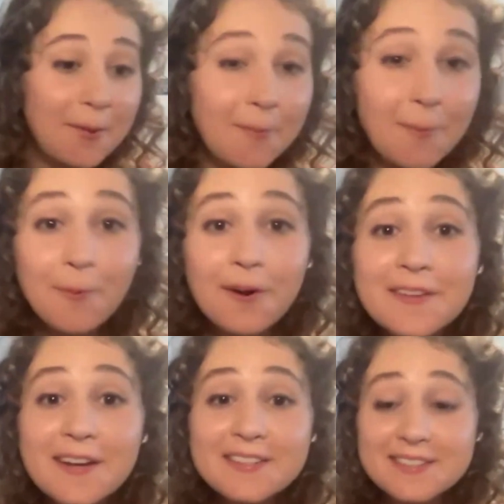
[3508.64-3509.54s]

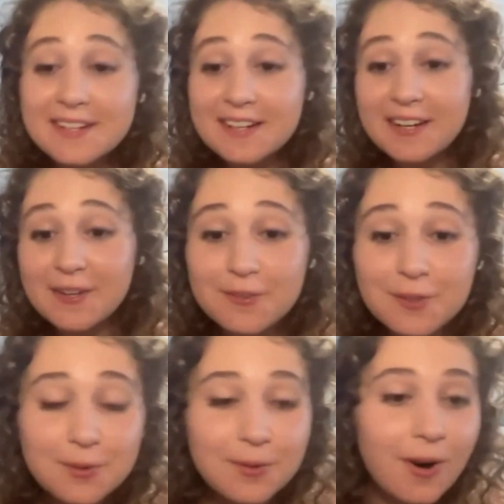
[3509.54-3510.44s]
One last thing, if
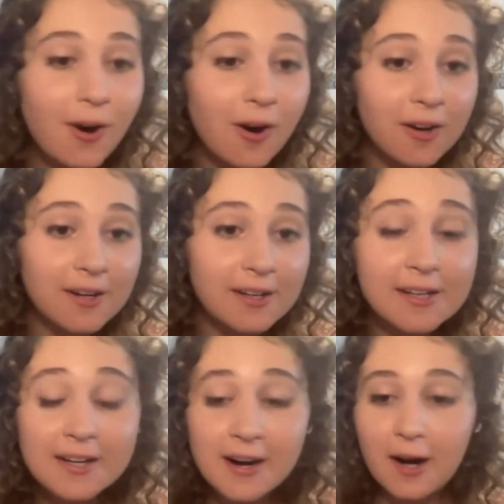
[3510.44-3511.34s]
you are
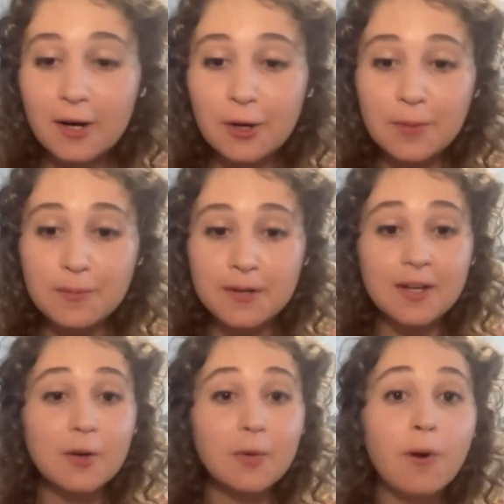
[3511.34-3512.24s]

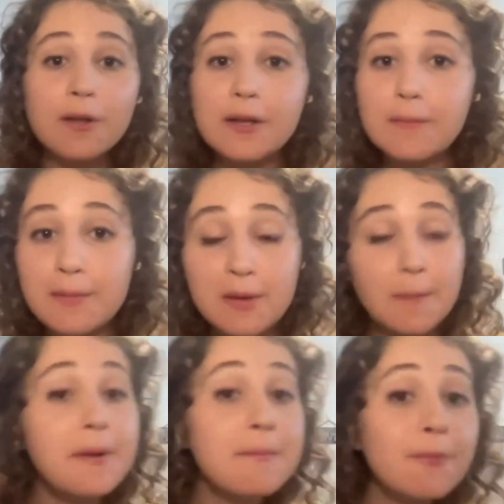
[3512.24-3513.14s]
wanting maybe
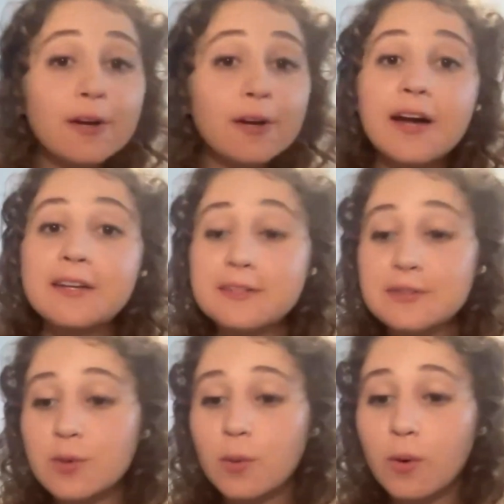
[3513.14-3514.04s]
a bit more
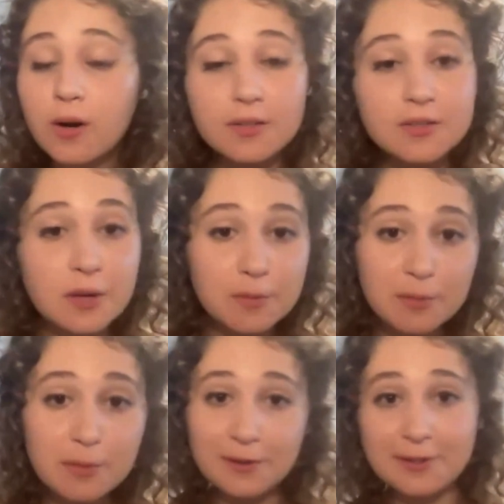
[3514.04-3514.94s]
guidance or some
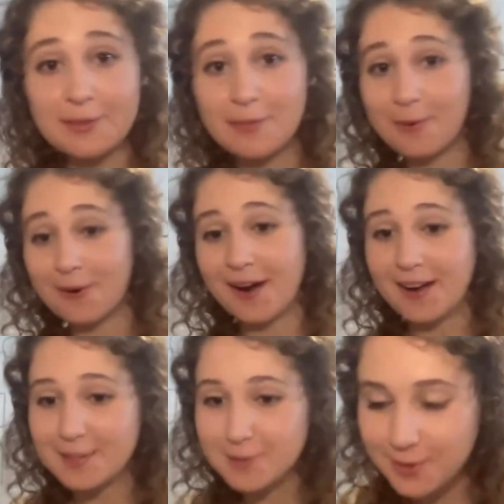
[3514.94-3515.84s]
community support,
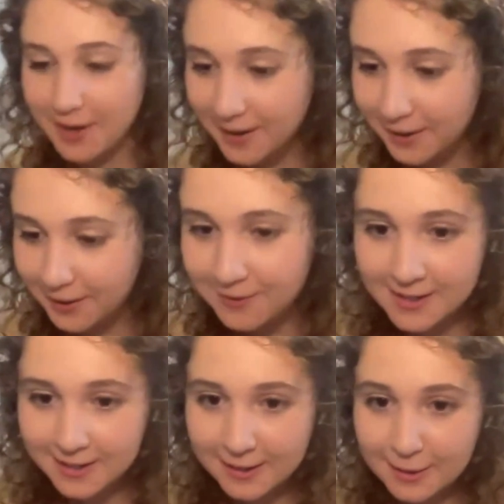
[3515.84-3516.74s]
I do have
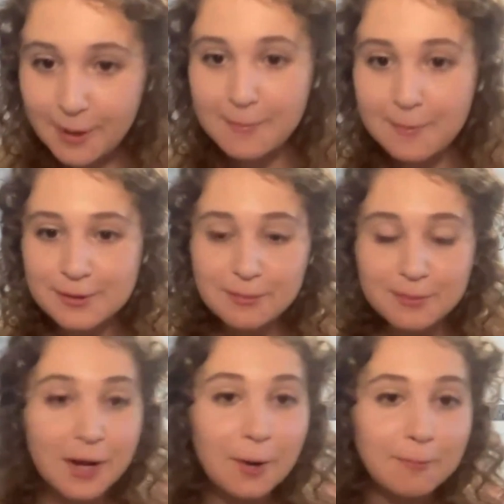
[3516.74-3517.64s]
I put
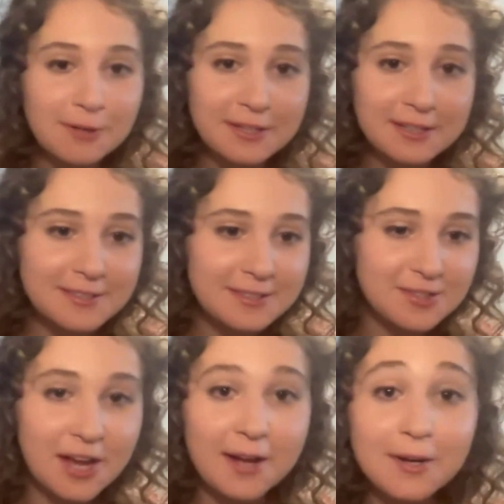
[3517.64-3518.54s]
some helpful links in the
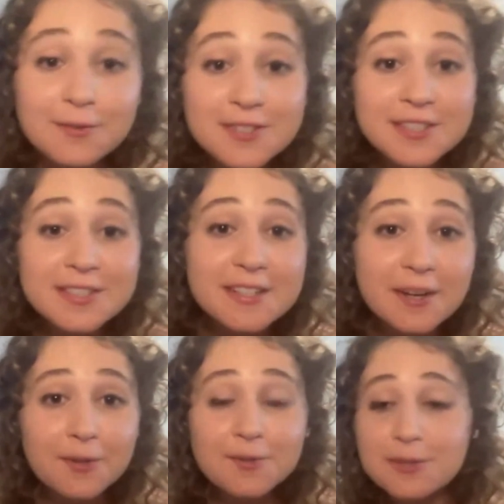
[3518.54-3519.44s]
chat of
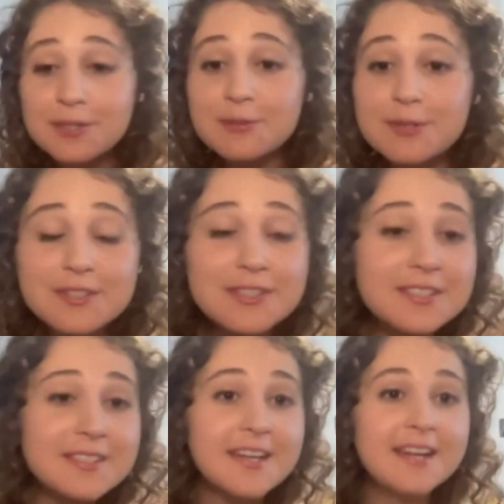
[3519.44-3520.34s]
CCL's
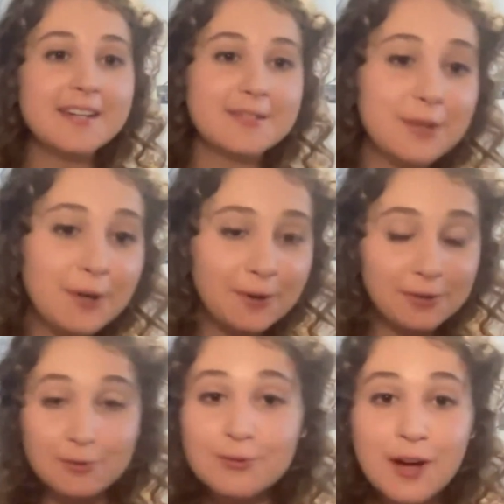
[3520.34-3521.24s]
resources. So
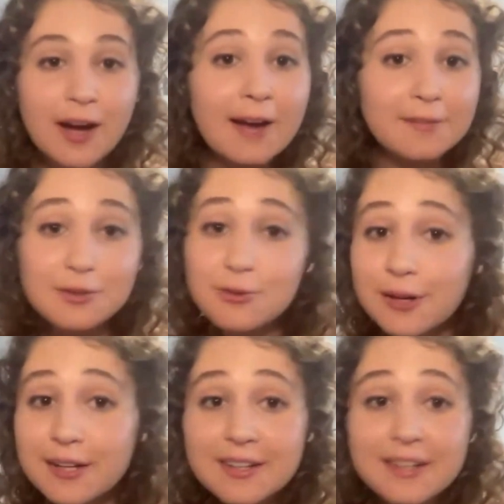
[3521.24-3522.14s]
you do not have to
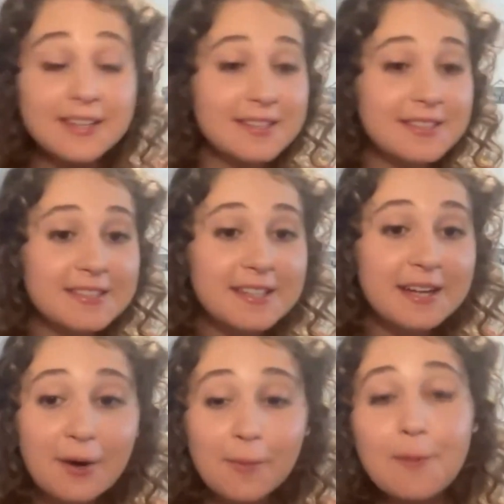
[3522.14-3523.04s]
join
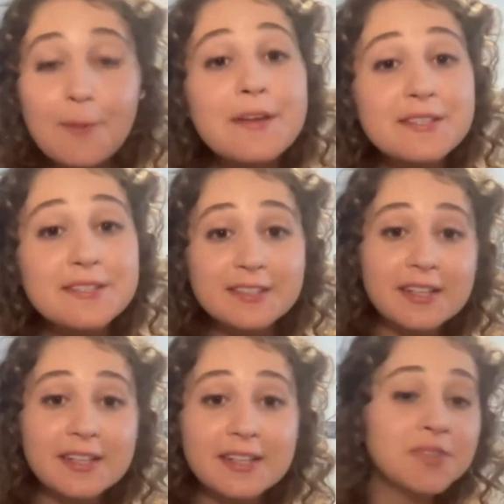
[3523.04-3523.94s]
CCL, but
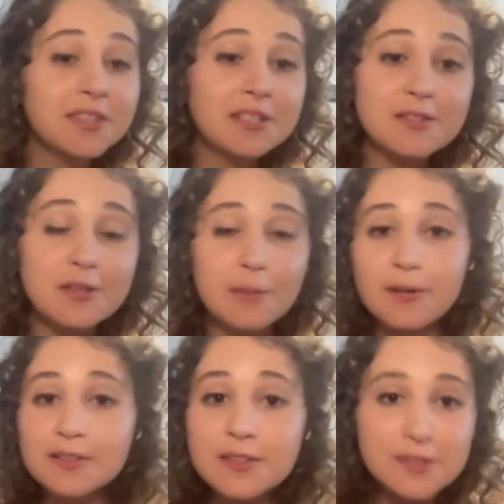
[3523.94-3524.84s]
basically this
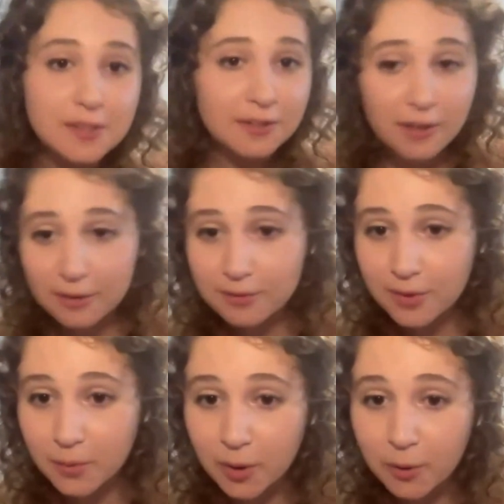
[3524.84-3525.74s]
summarizes a lot of
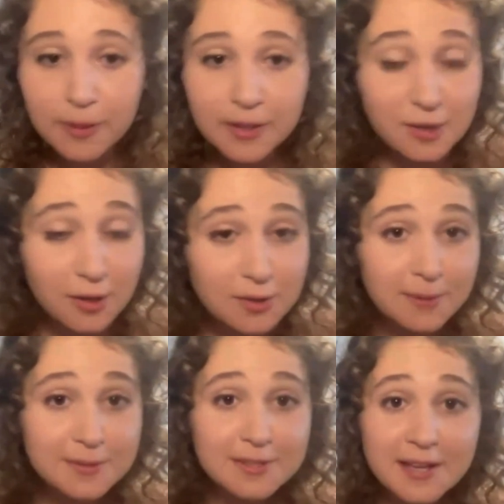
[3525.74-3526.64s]
what we talked
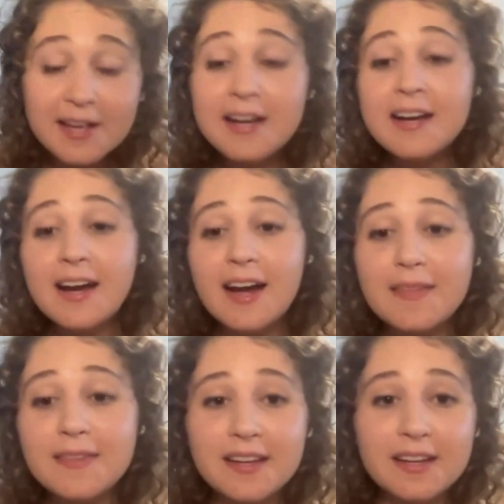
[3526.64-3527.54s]
about today.
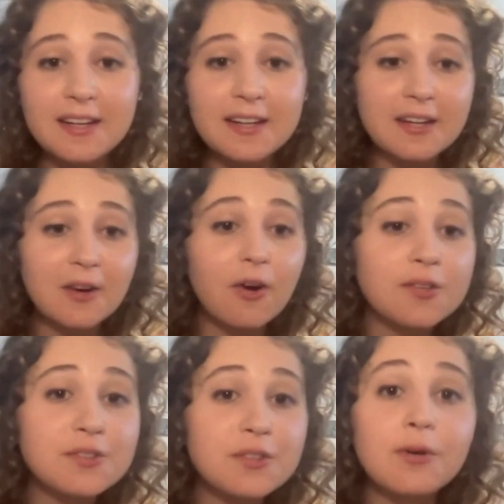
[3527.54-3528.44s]
And then it
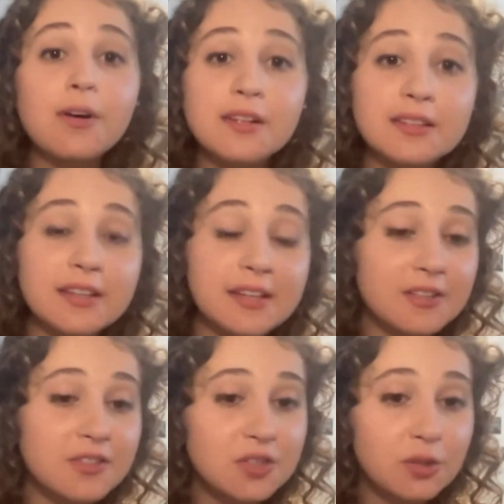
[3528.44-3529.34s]
also
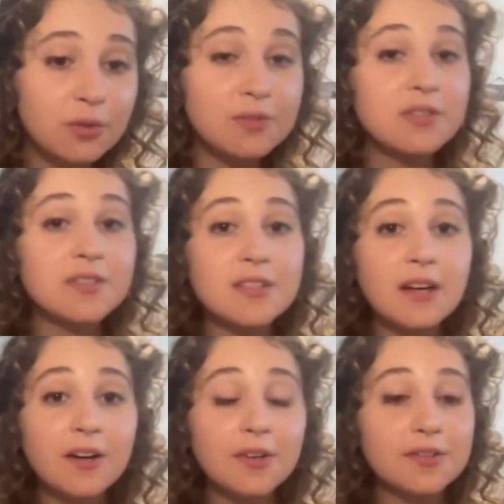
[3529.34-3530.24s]
links to
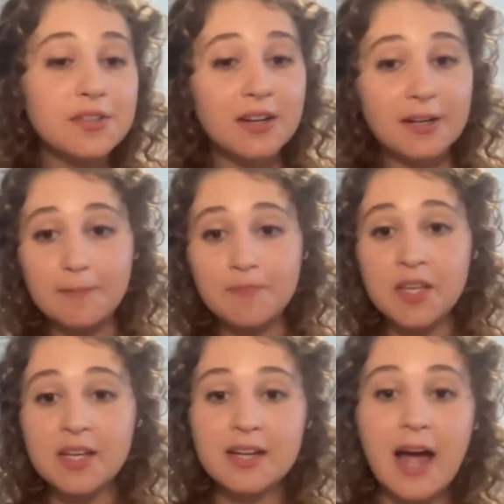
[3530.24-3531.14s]
CCL's
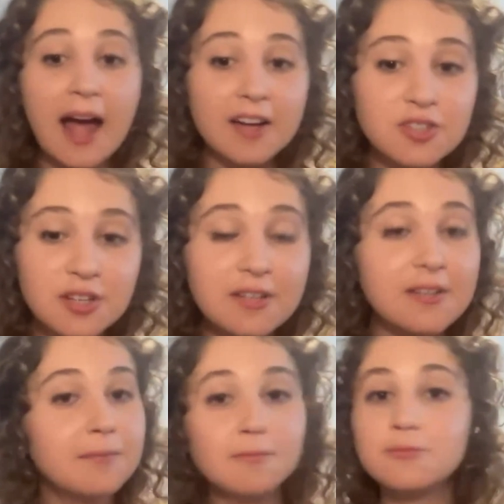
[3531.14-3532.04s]

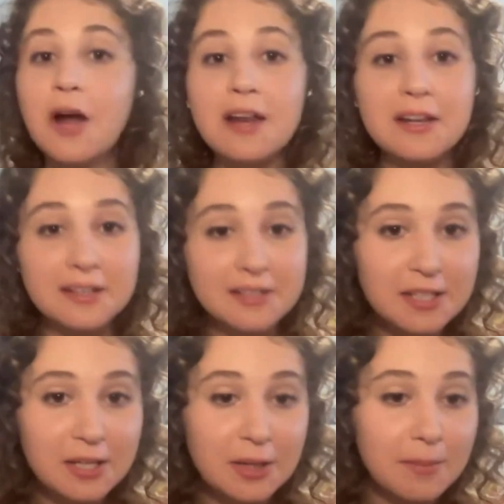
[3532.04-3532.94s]
action writing
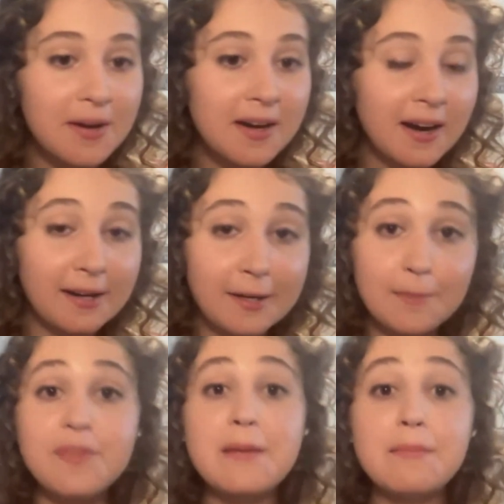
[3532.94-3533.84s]
team.
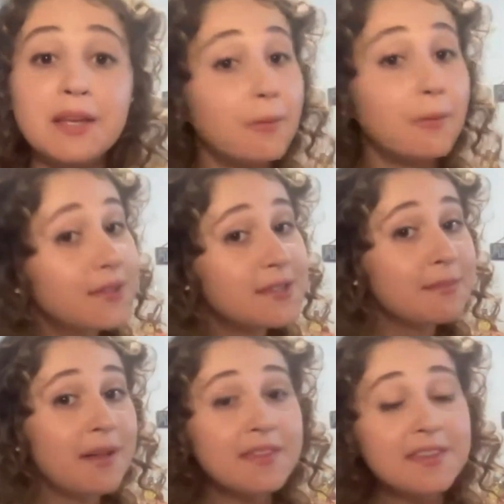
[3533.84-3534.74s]
They meet once a
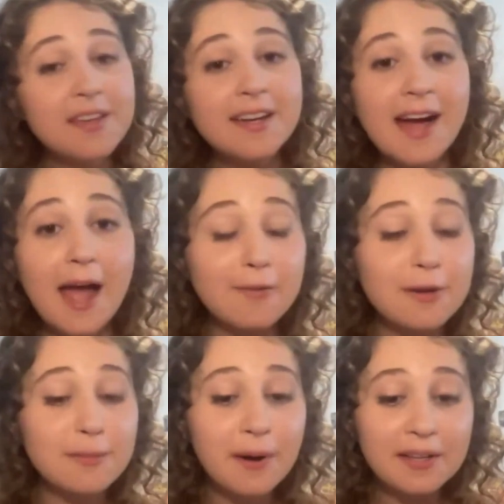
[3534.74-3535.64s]
month.
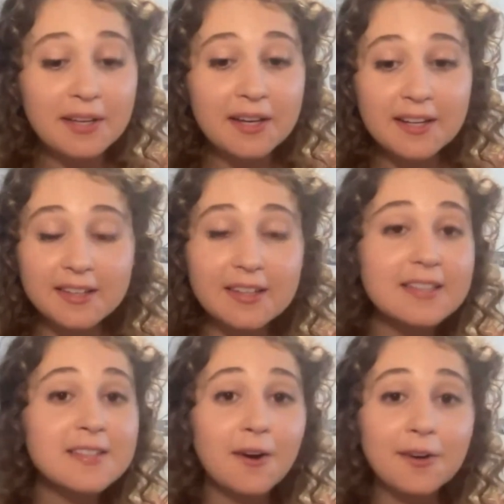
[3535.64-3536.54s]
Everybody
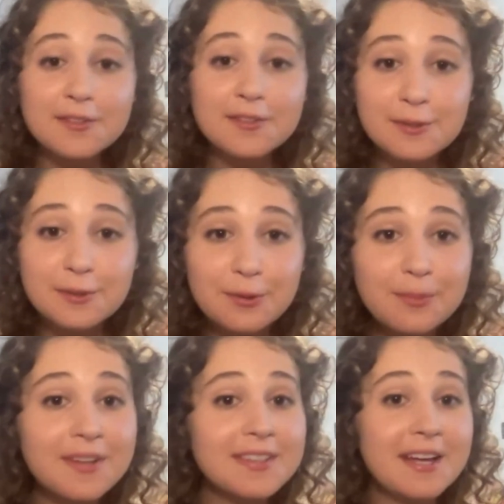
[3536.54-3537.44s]
gets on
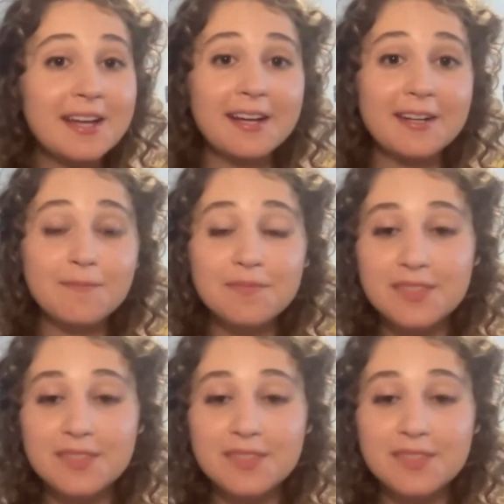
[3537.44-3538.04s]
Zoom. They